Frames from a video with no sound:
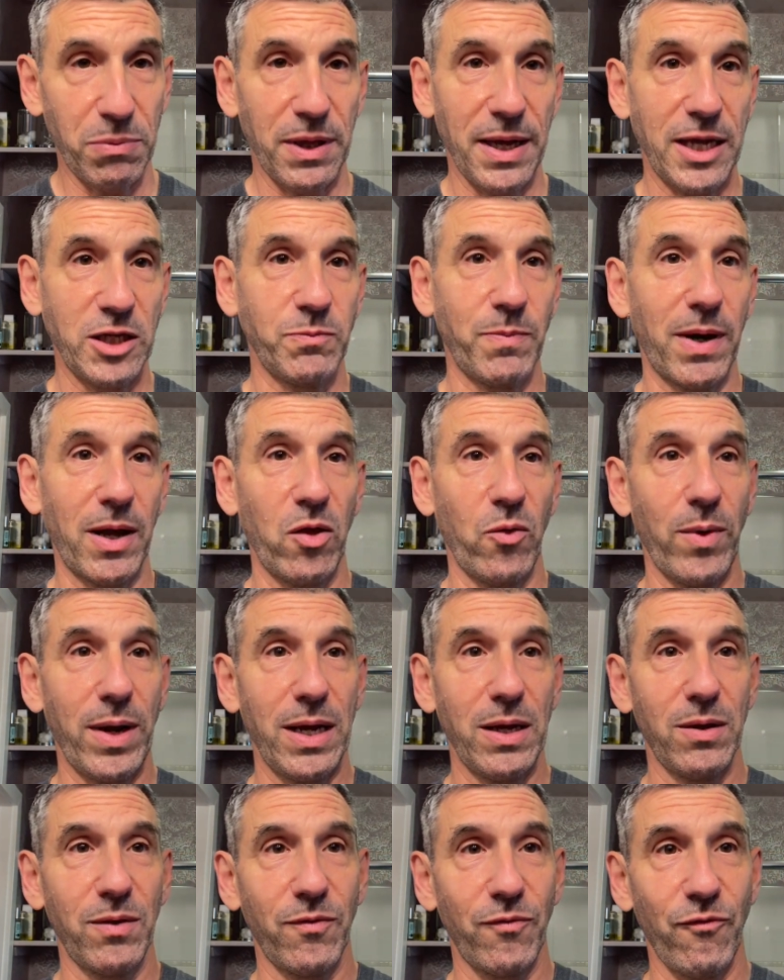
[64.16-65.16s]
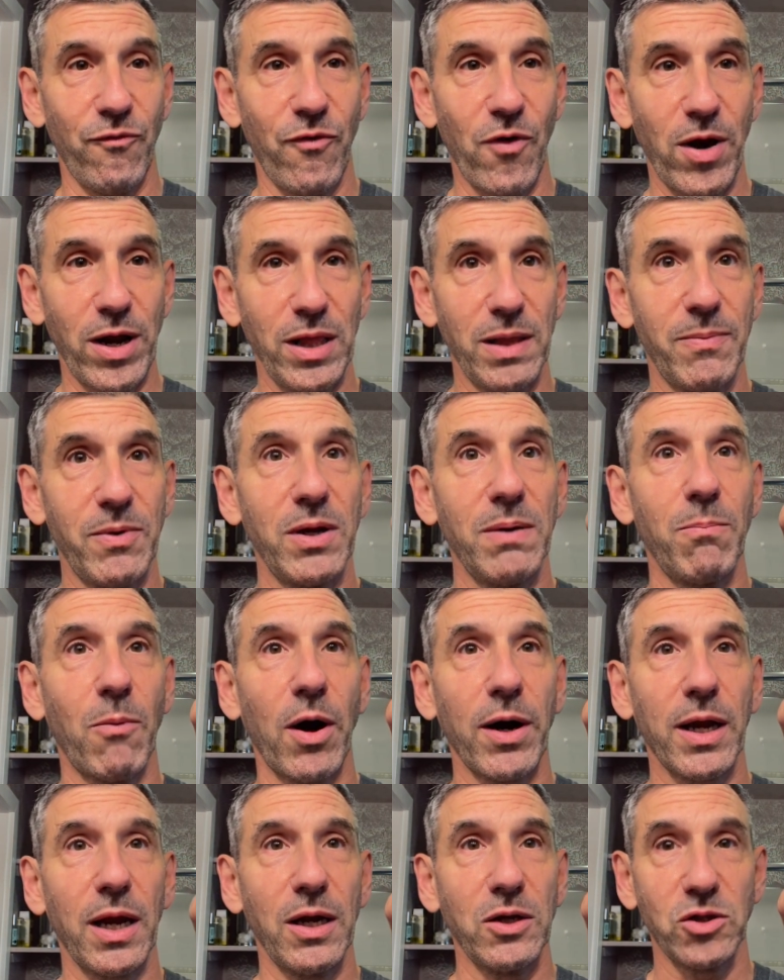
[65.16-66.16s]
blades, by the way. Very limited
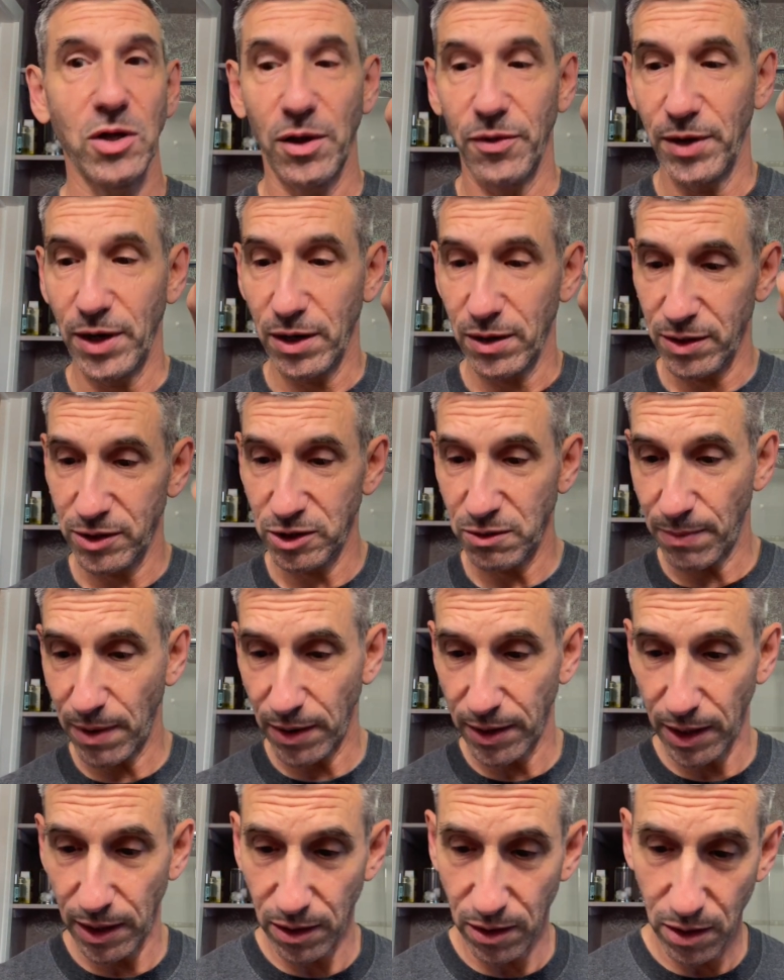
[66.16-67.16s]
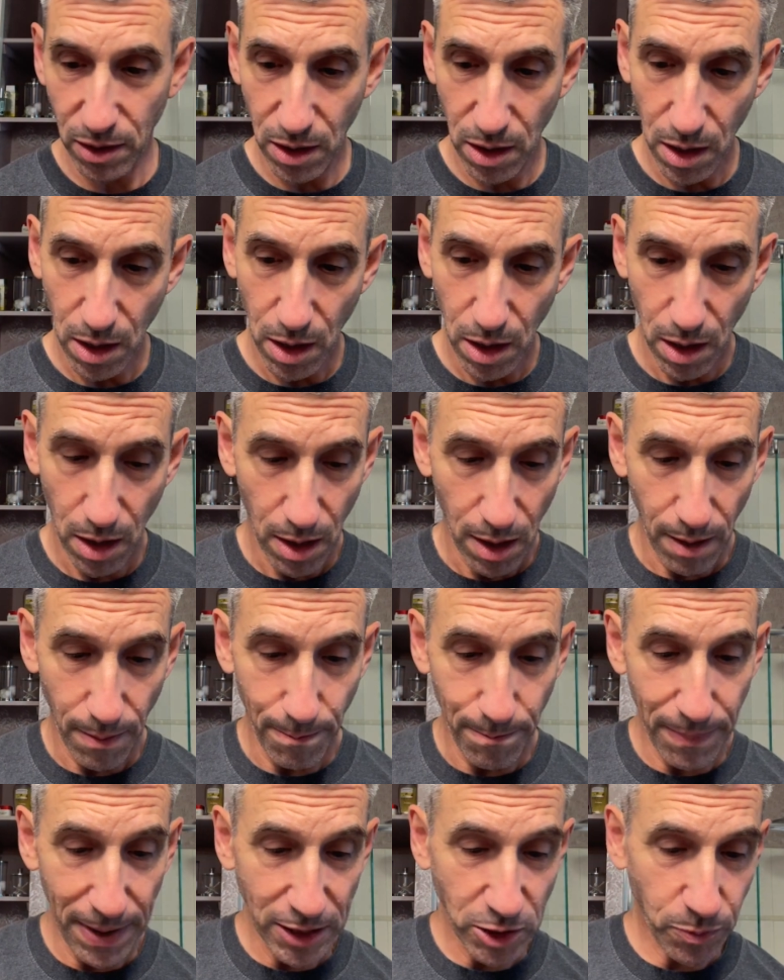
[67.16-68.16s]
markings on there, that's about it.
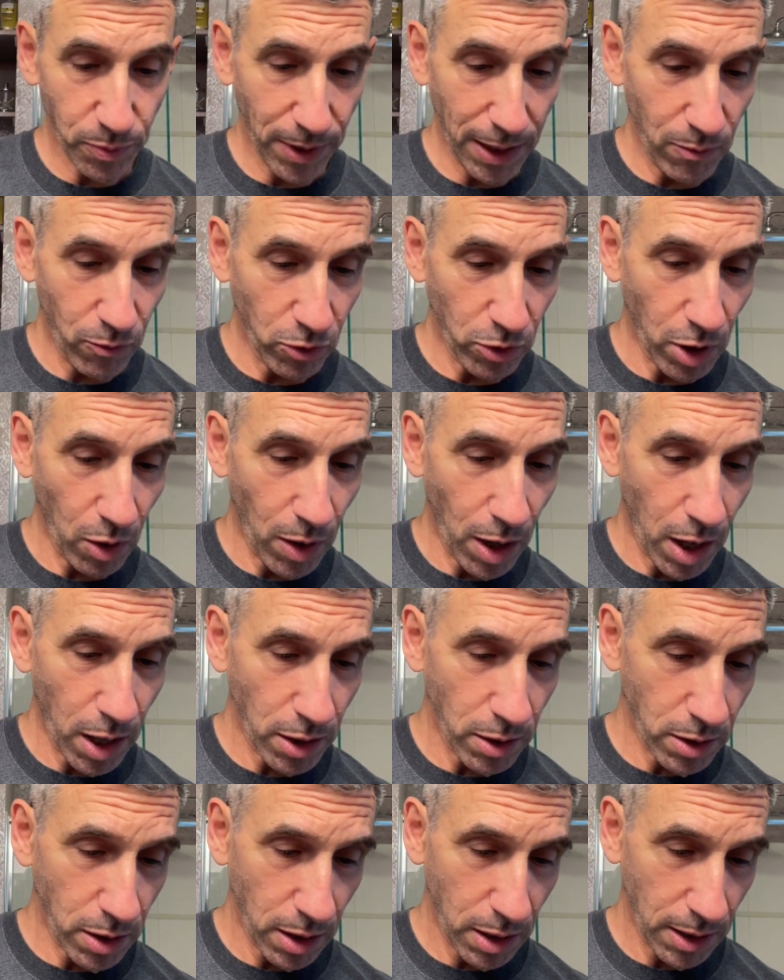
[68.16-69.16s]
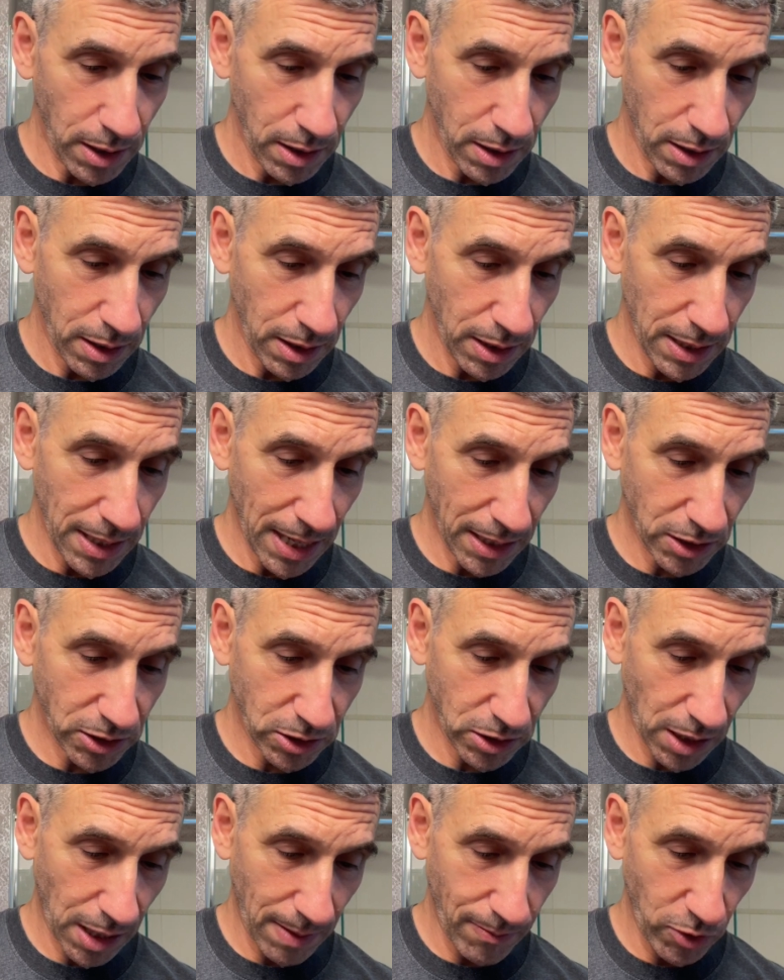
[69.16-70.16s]
Base plate will go on.
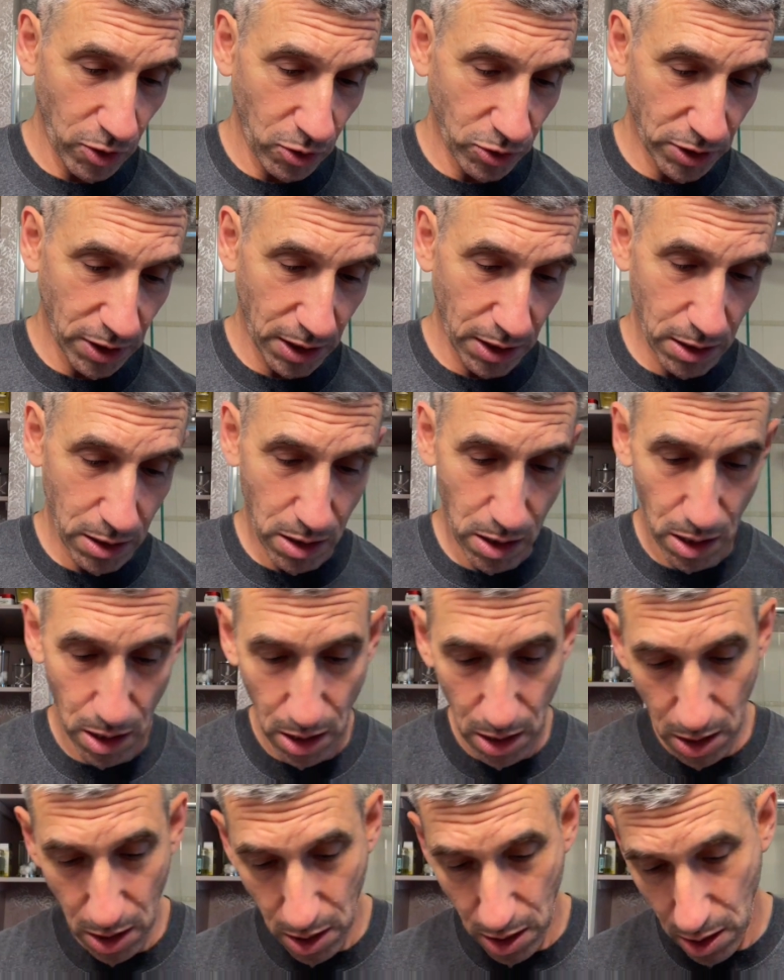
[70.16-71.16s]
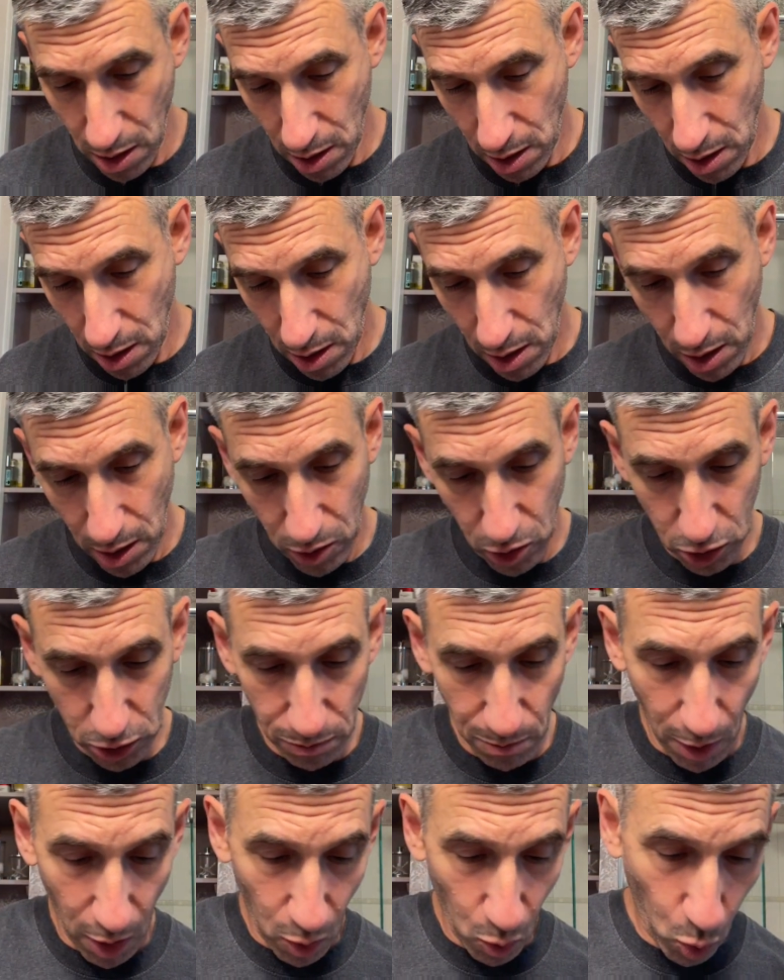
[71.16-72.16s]
Yes, I'm using
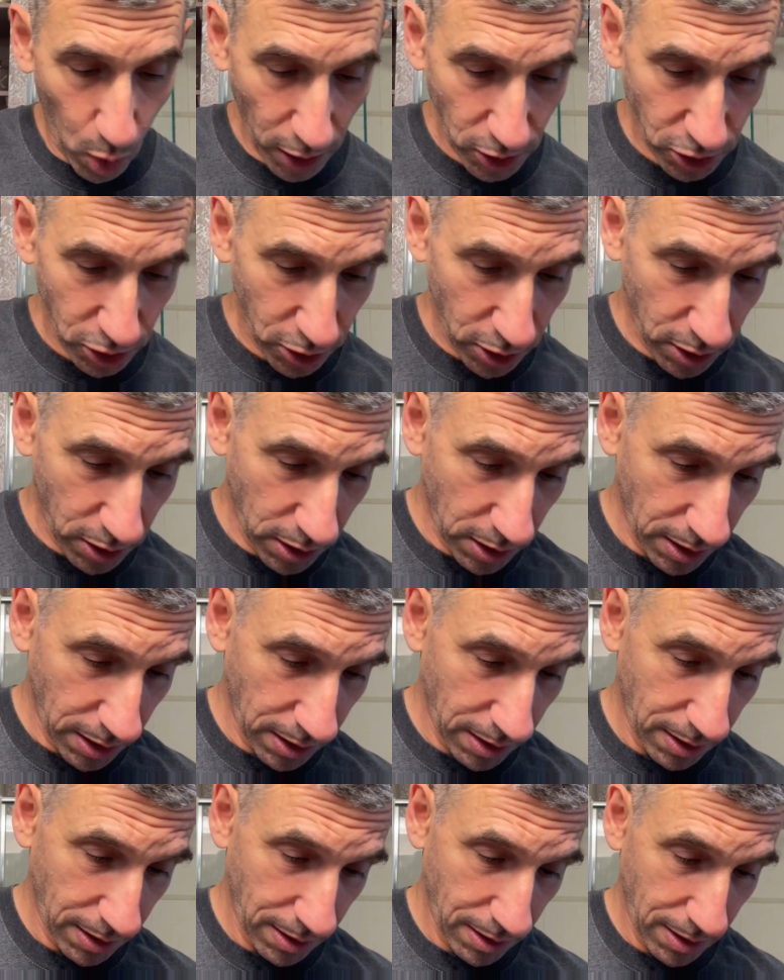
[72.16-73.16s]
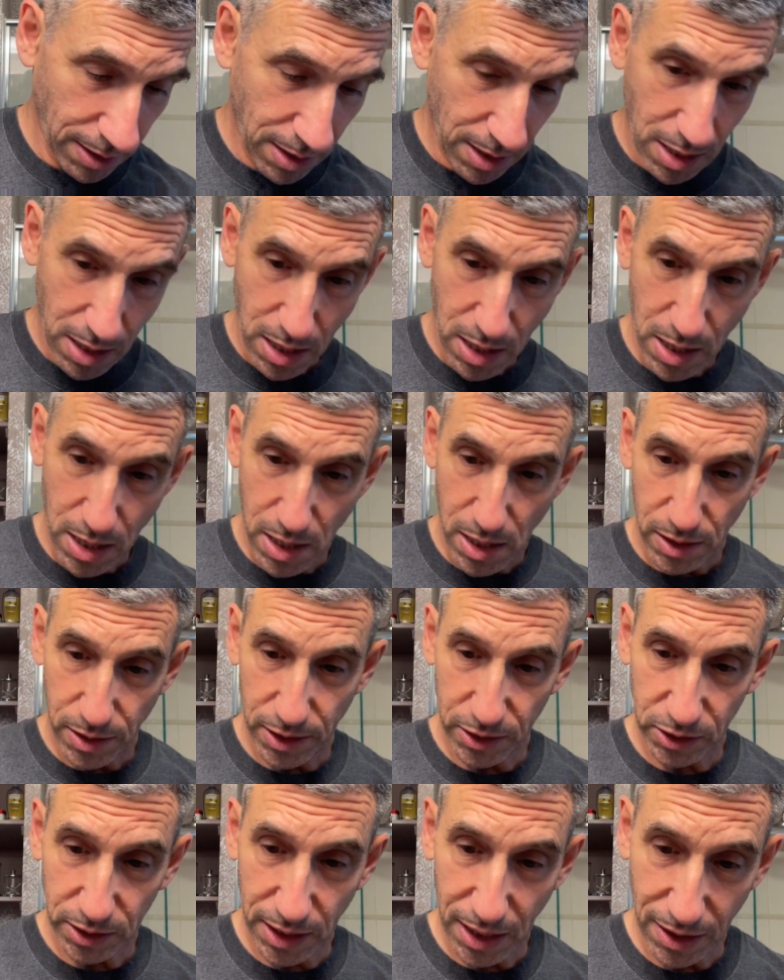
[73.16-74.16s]
small washer.
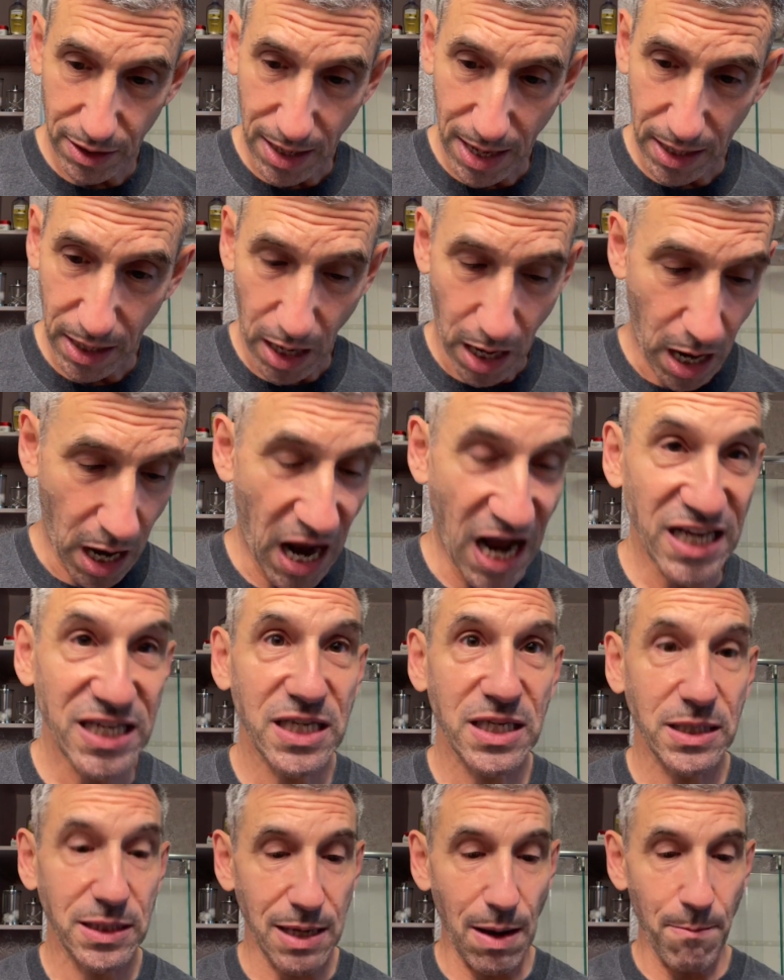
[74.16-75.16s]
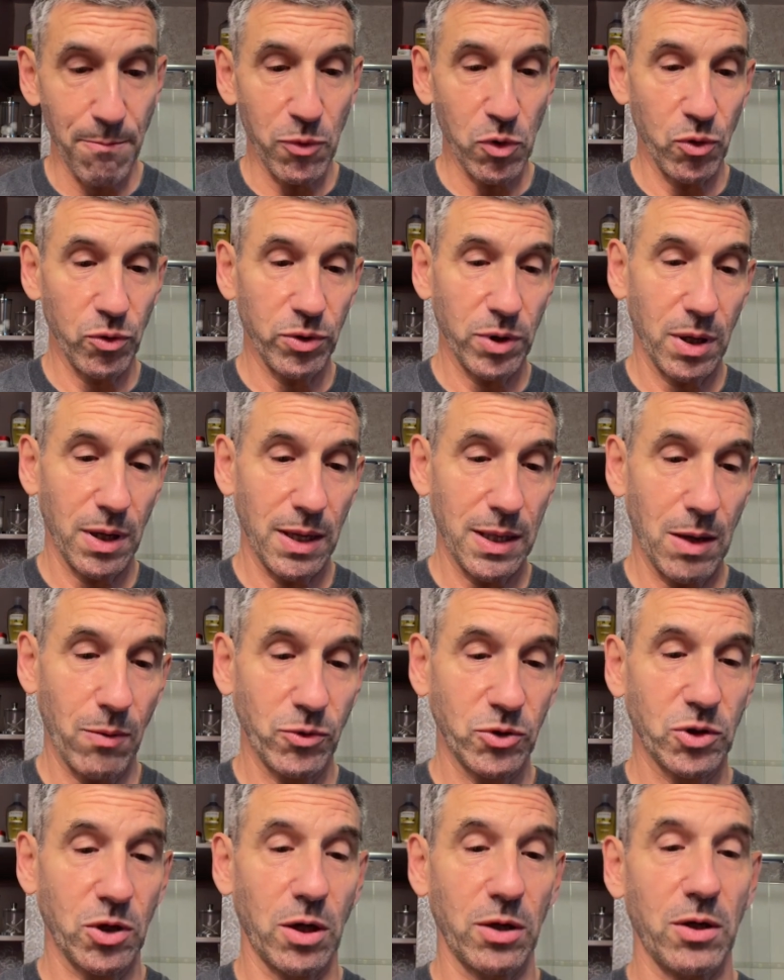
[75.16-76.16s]
Let's get that assembled, and then
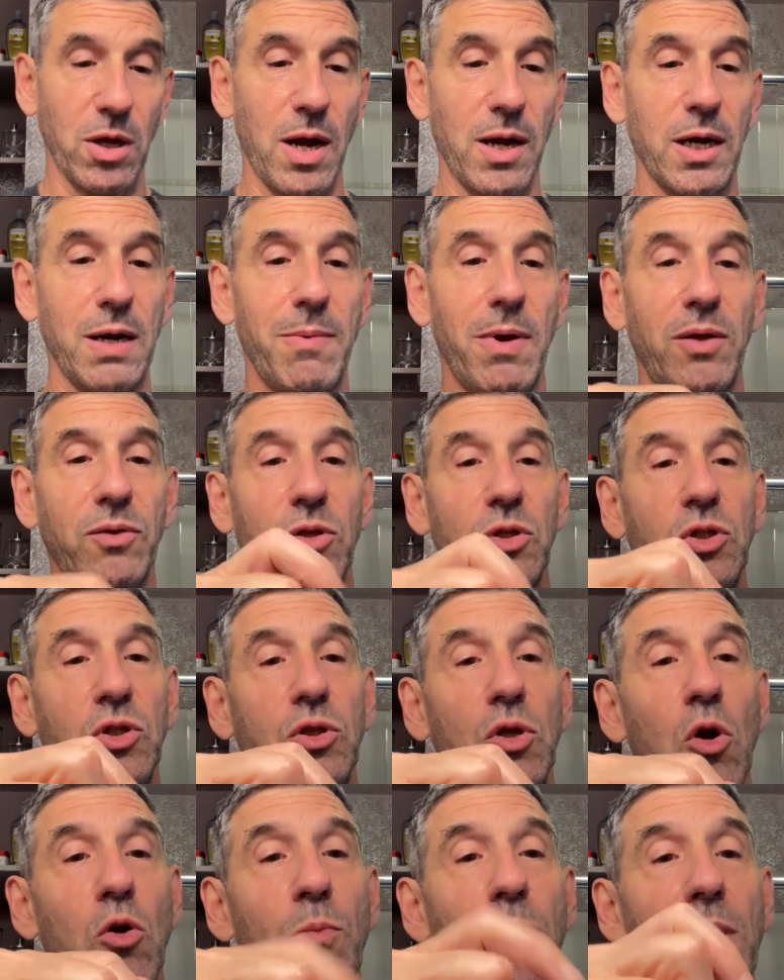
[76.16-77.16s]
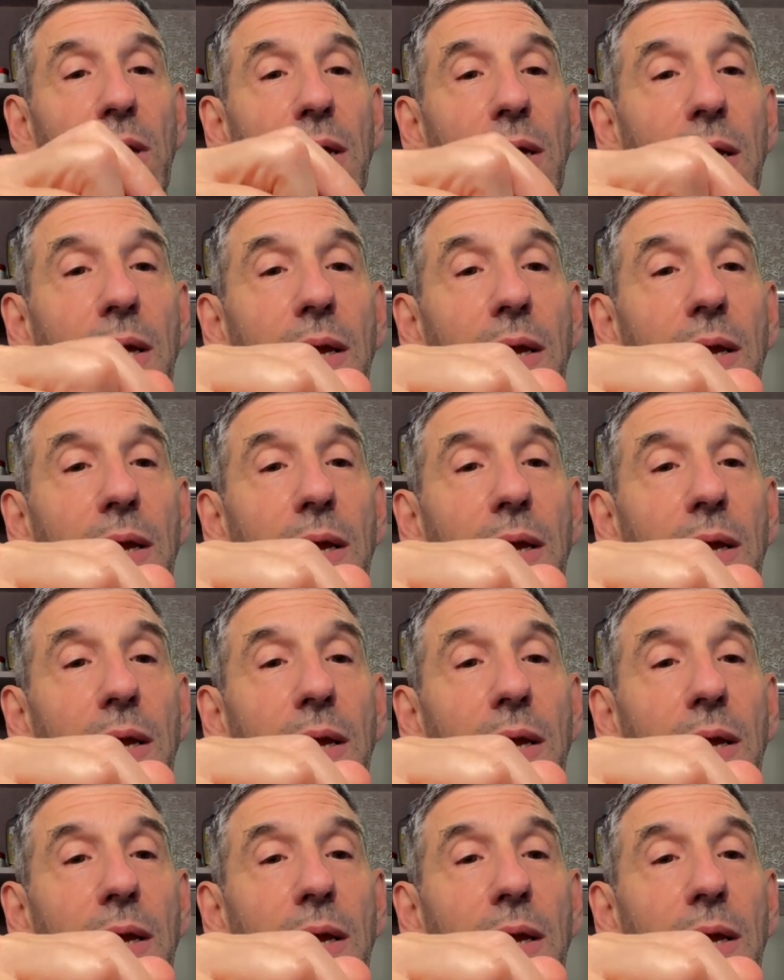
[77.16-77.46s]
we'll start talking about the soap.